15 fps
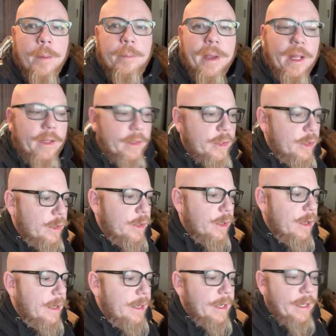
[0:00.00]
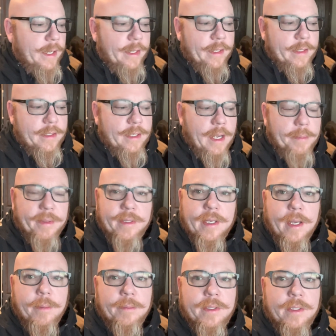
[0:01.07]
pellet cooker in this type of
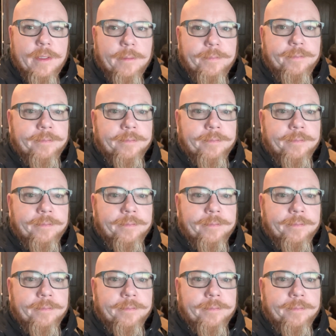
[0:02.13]
temps.